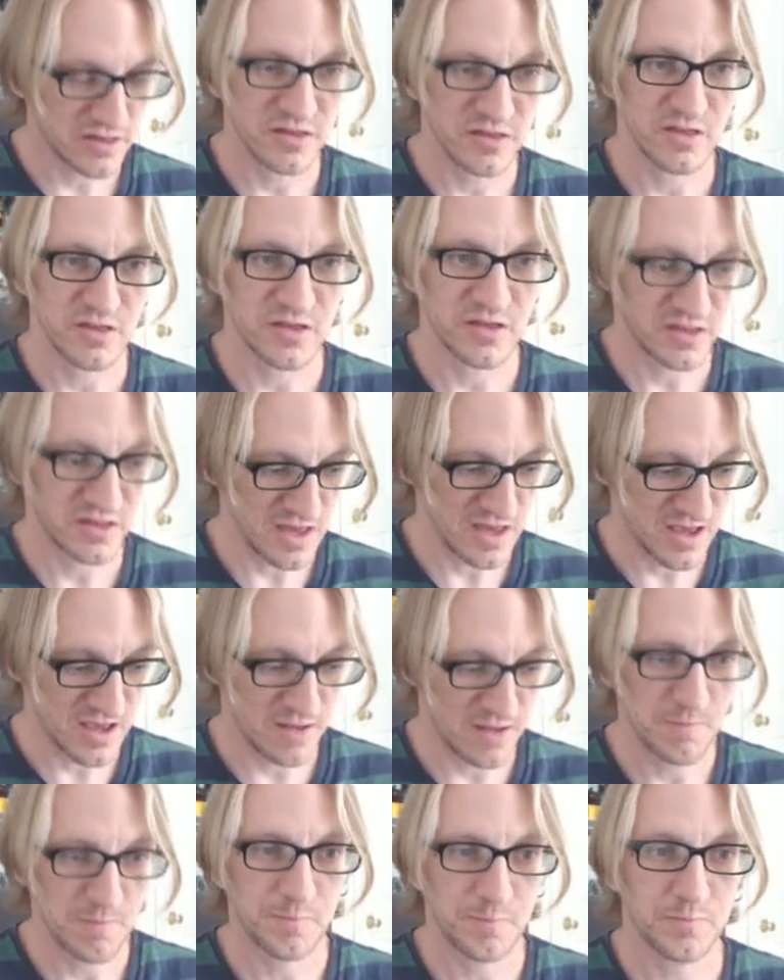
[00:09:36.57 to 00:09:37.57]
as in
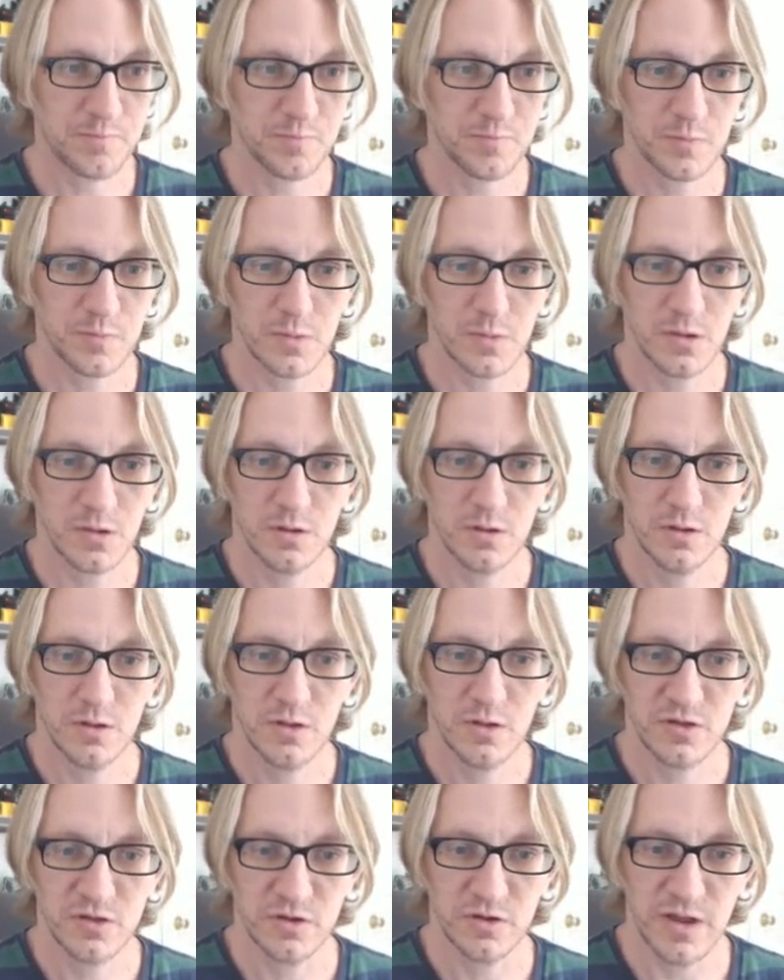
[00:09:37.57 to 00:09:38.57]
Sam.
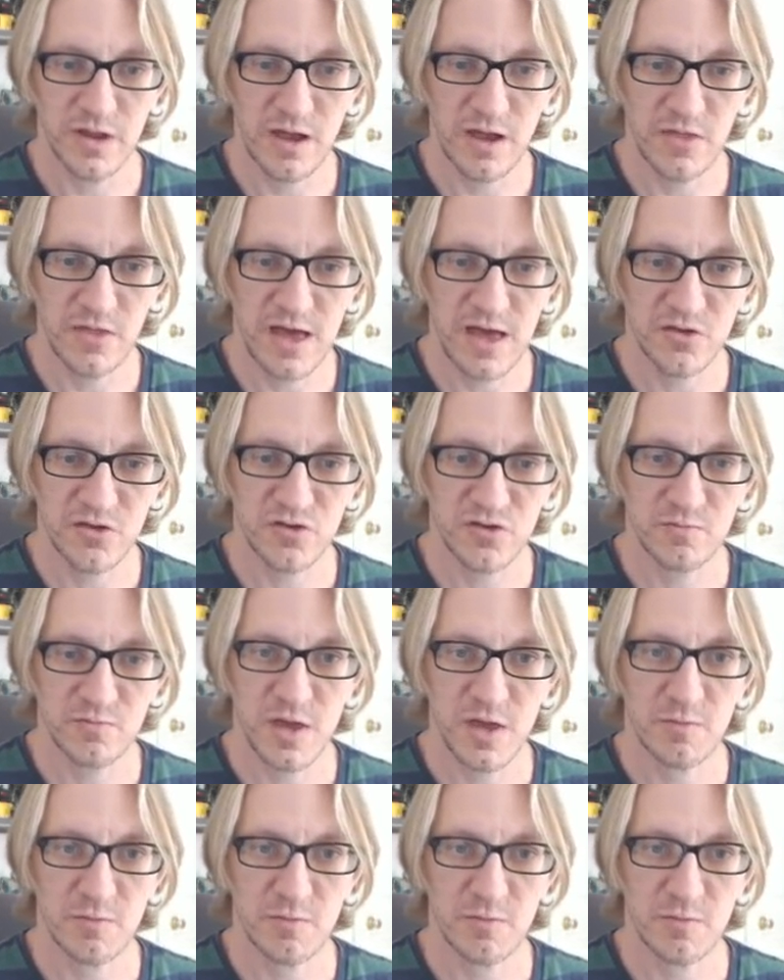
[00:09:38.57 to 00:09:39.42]
So now that should make me